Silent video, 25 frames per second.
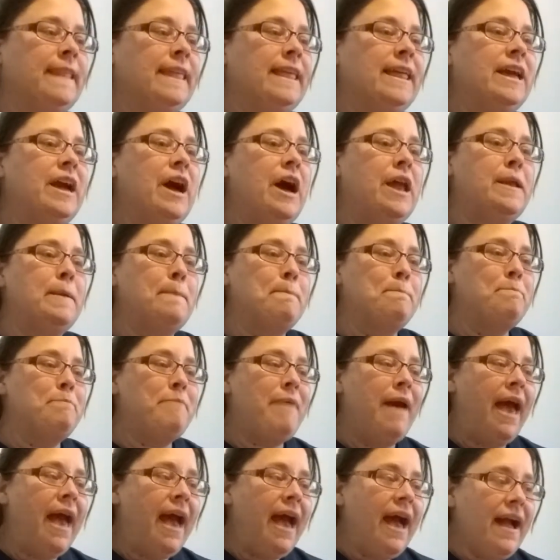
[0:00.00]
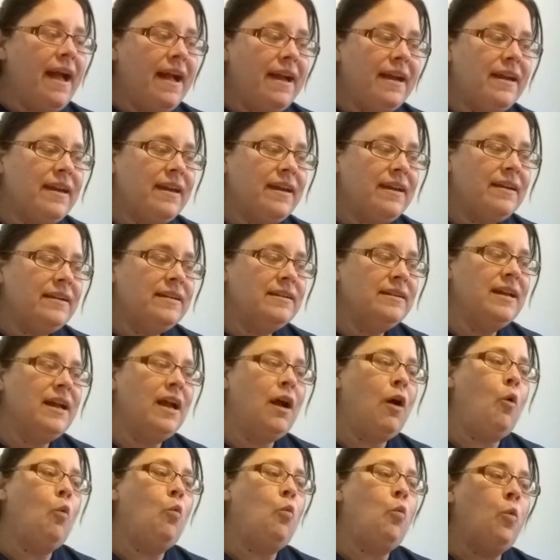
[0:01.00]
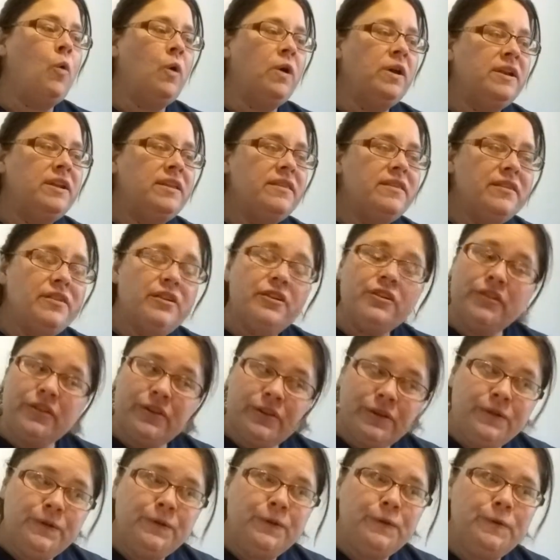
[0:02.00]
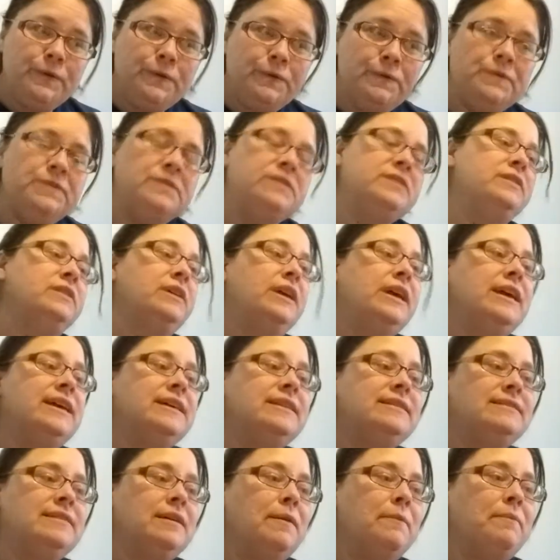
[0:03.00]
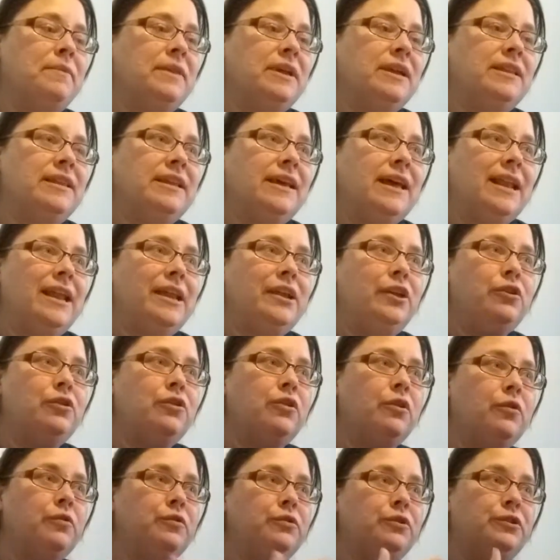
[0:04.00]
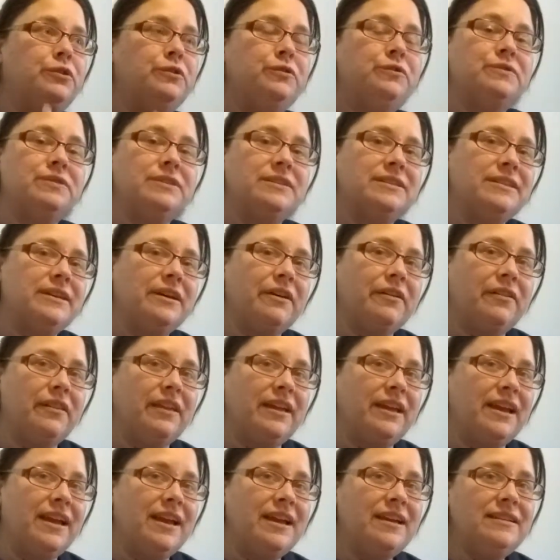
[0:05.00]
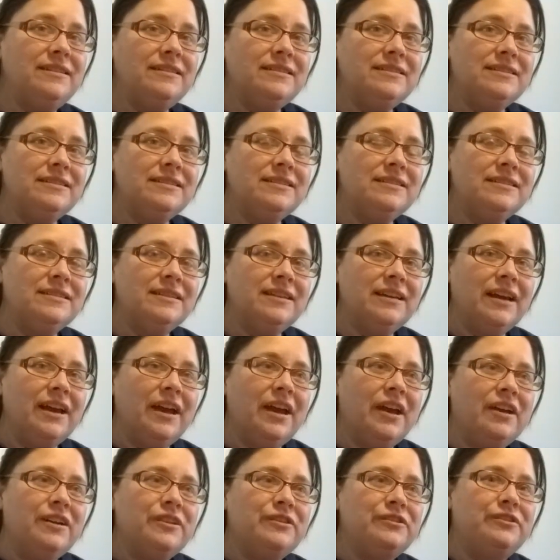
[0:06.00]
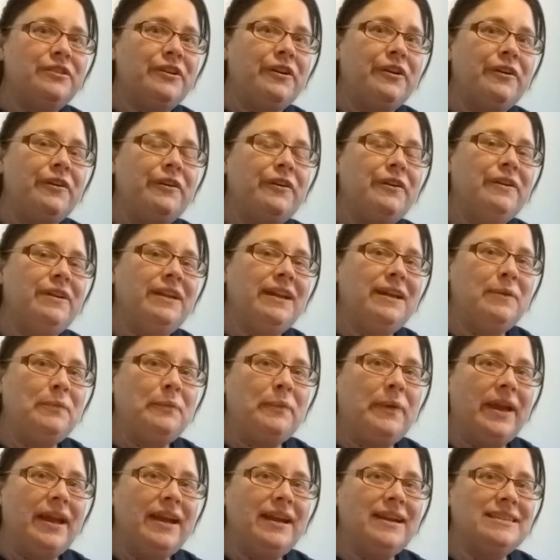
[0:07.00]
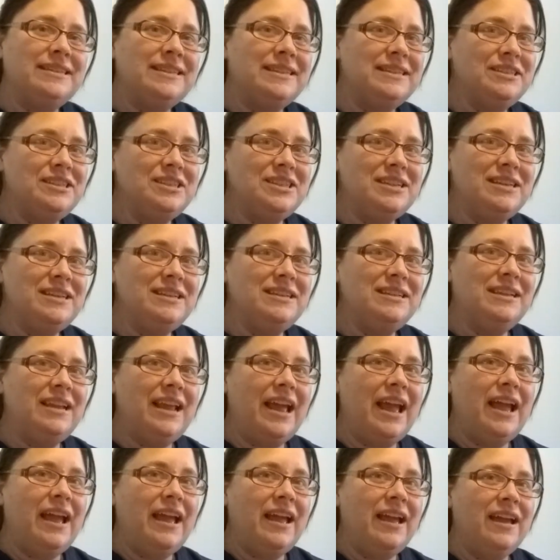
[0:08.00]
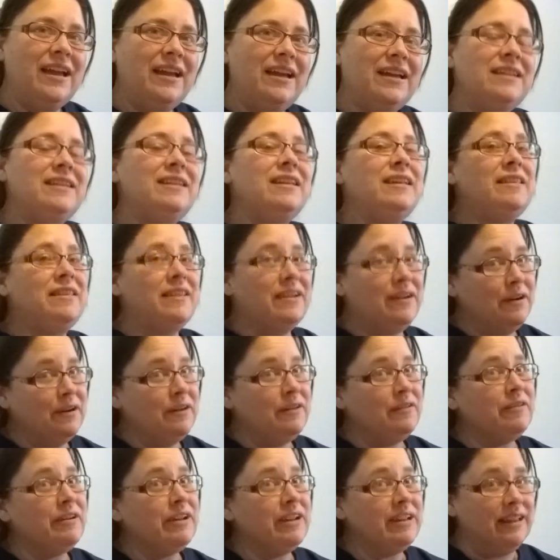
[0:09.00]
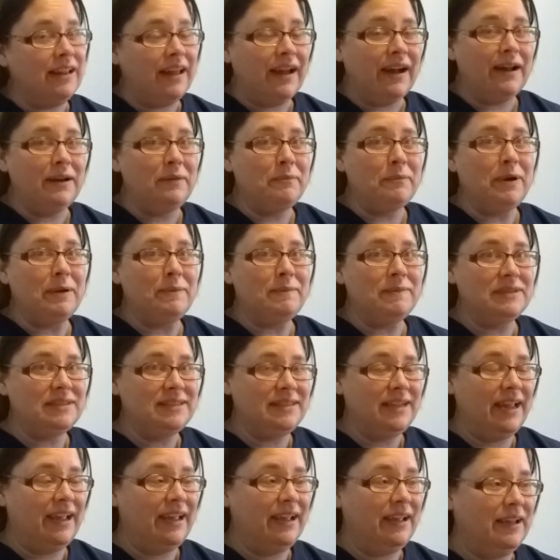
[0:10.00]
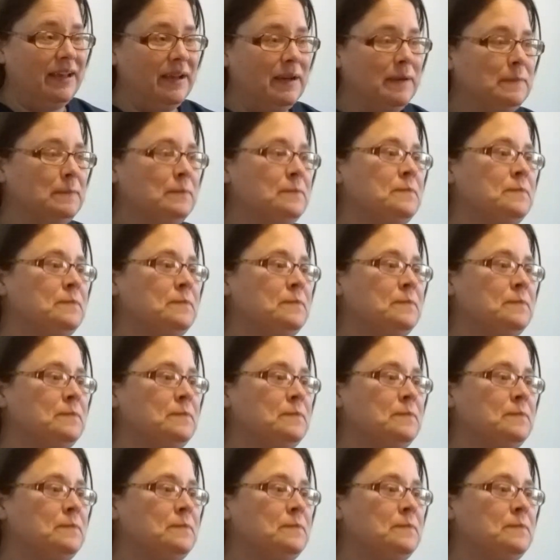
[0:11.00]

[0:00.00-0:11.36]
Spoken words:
Got it back. One of the glues is something that you don't use until the end. So I didn't pay attention, and therein lied my mistake.